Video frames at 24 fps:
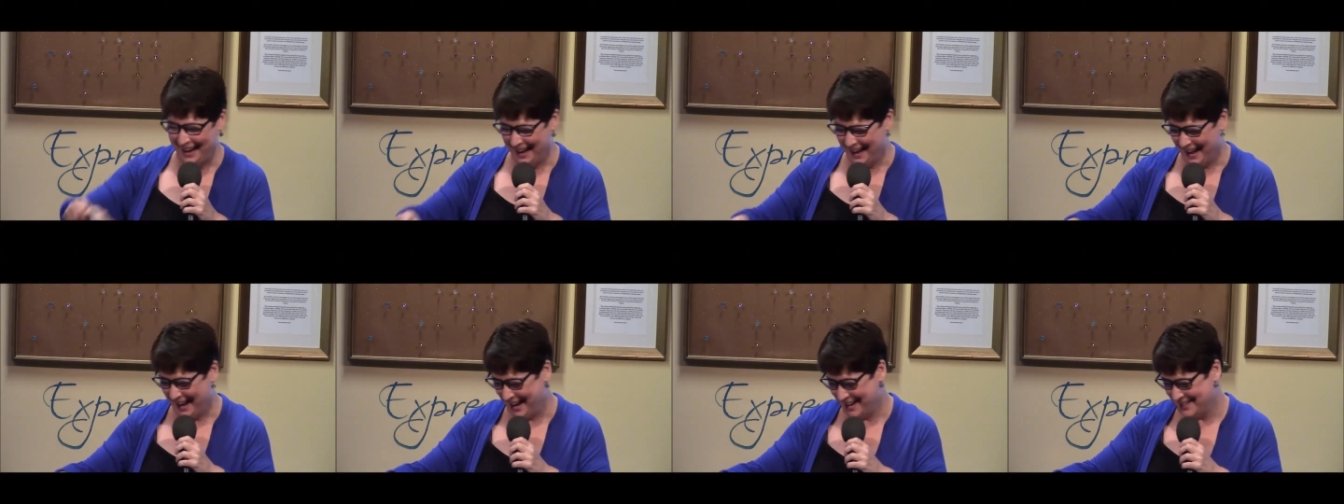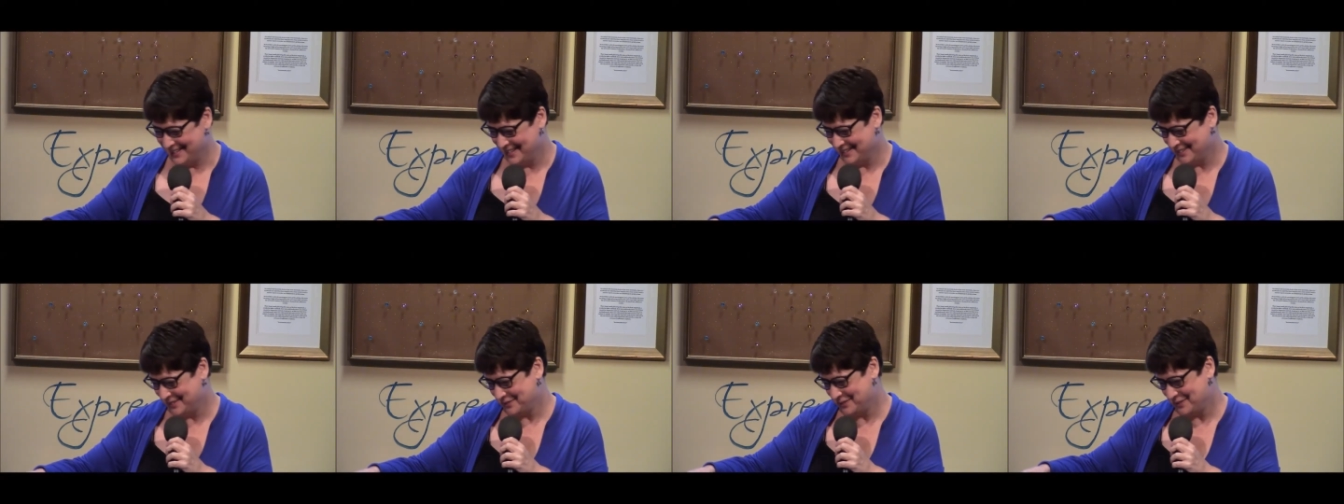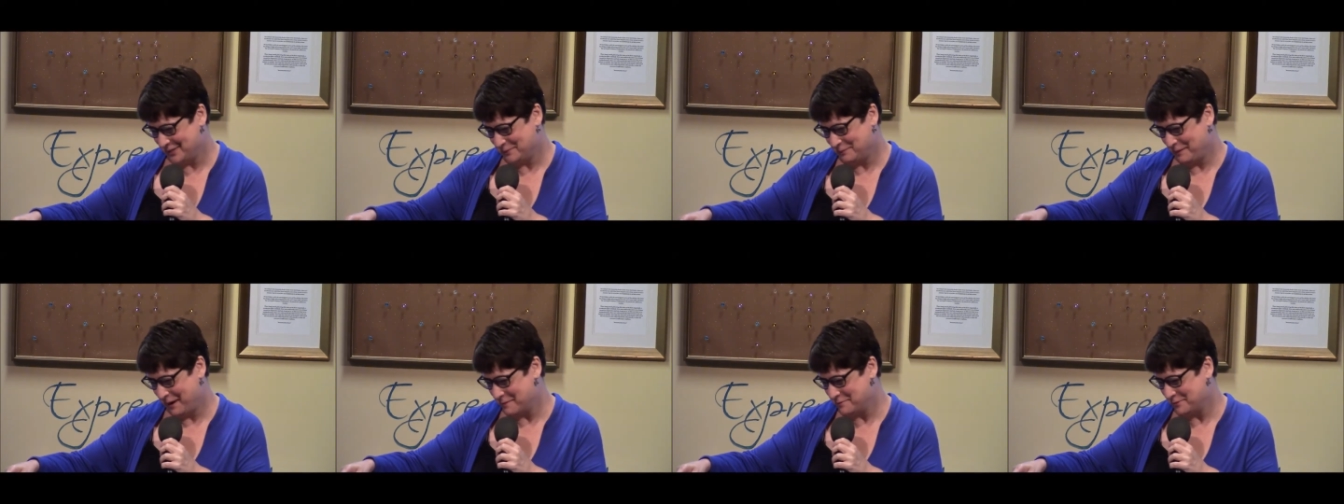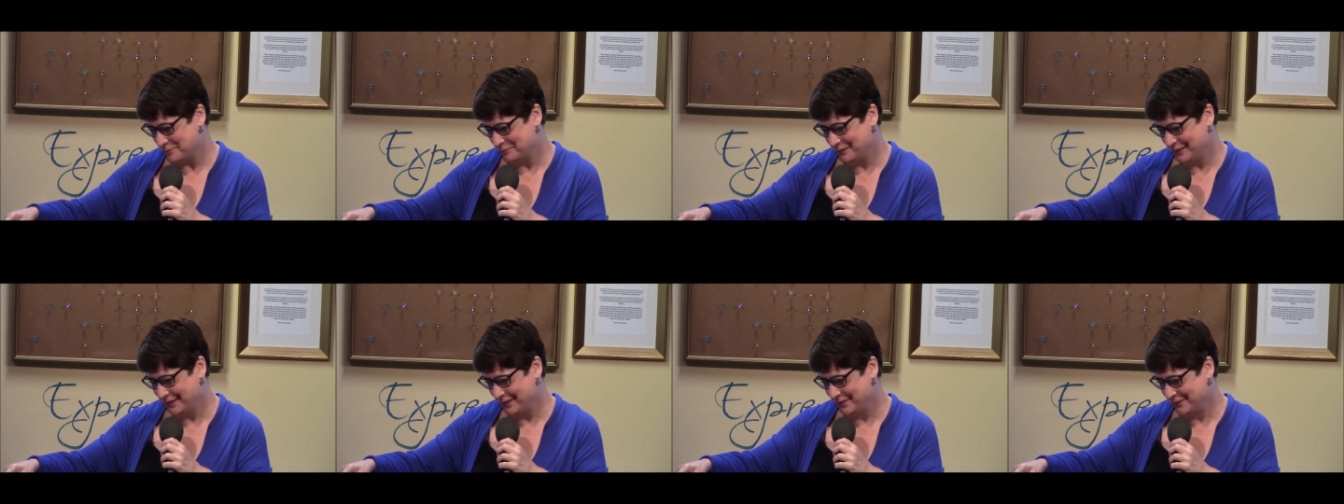And this one's
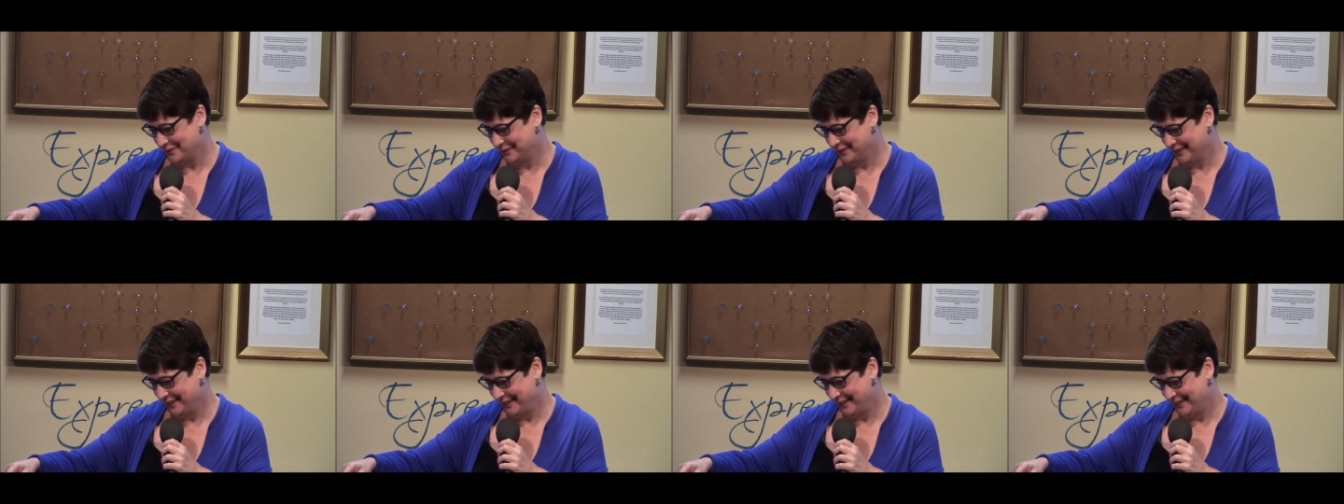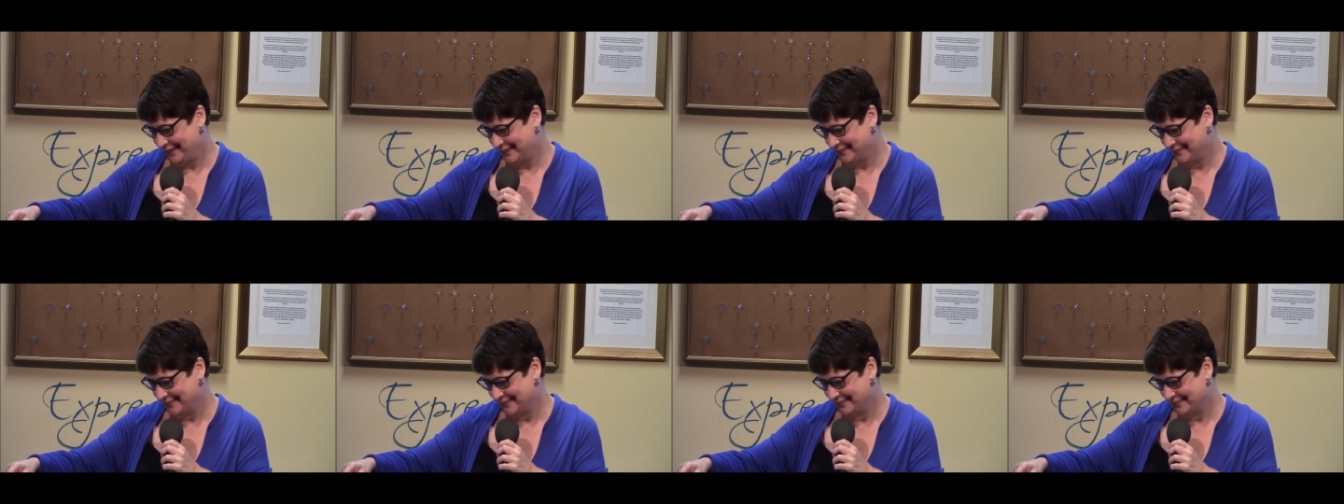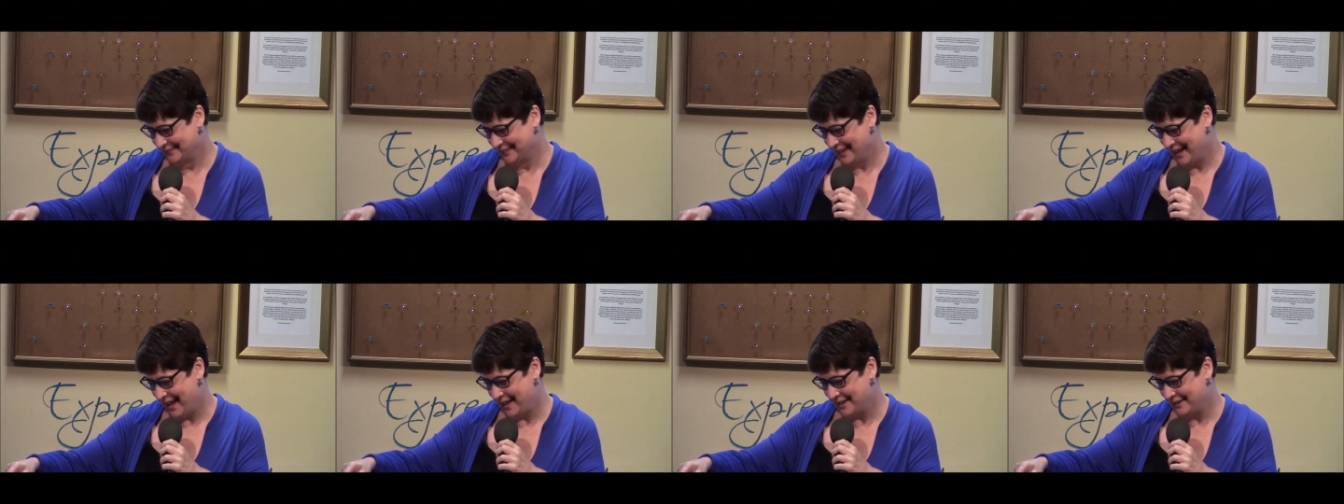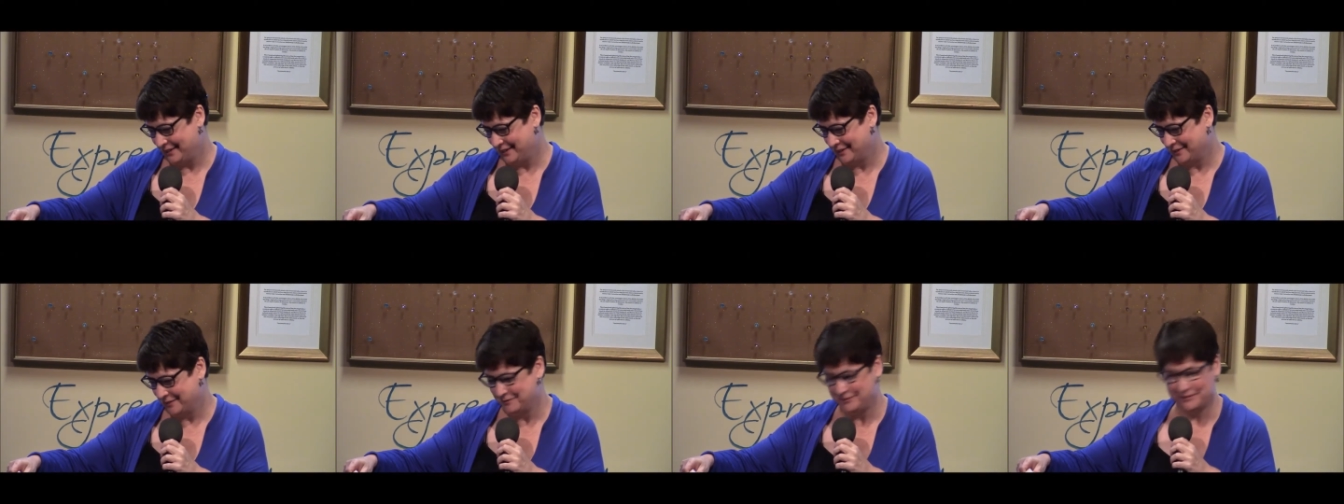probably only,
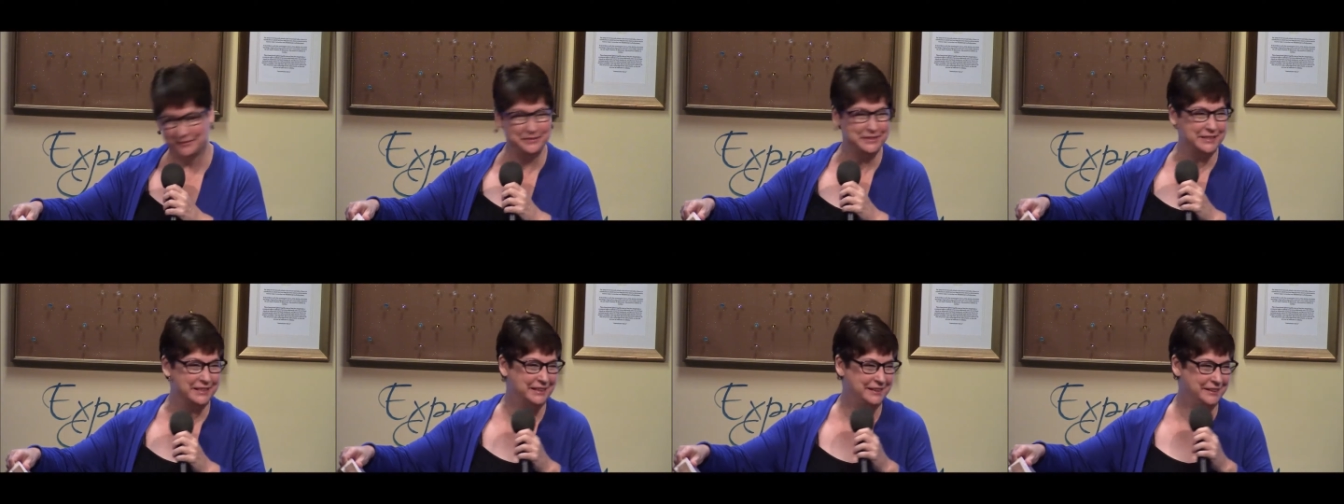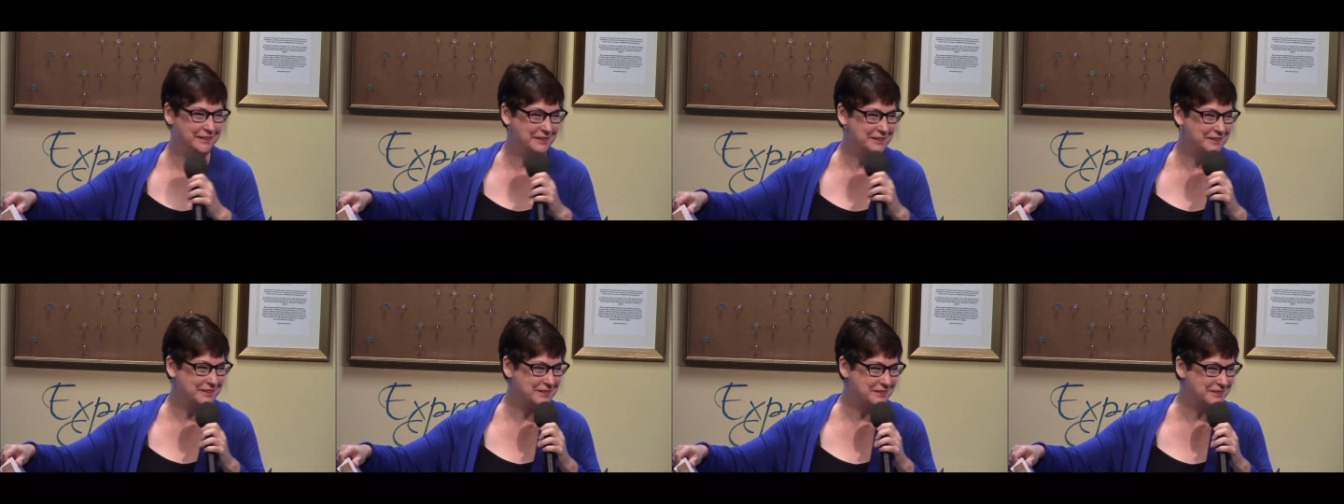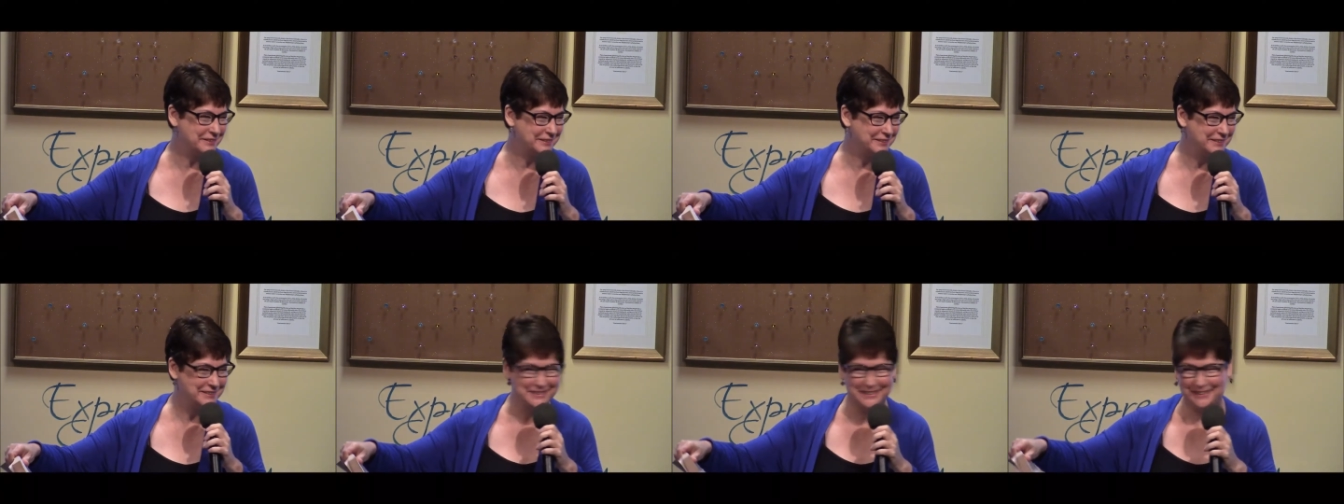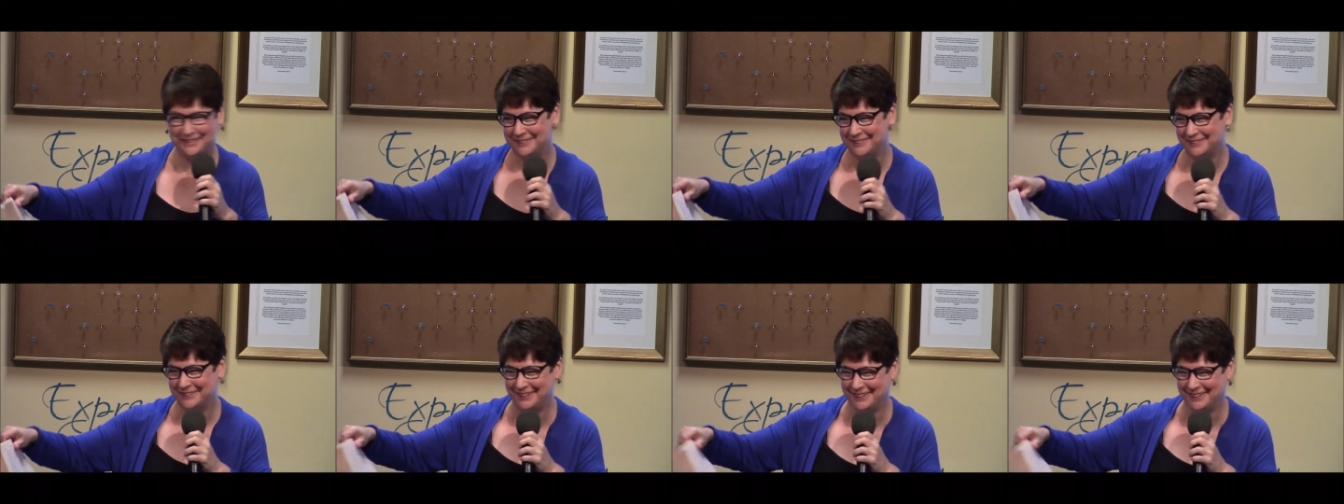15 years old. So